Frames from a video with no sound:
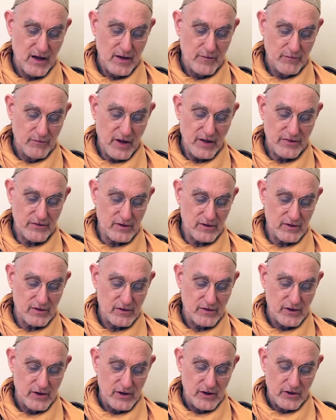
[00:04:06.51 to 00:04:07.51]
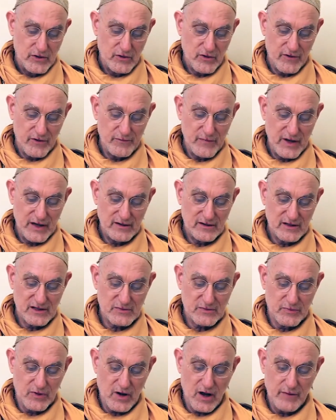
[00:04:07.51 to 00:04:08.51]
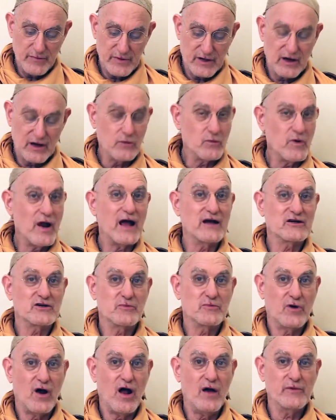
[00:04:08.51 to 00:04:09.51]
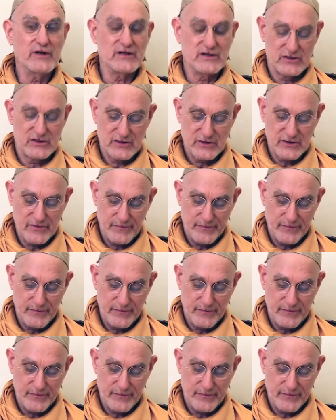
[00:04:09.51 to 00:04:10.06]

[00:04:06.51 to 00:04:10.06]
Mother, you have made this Brahmin a rash promise.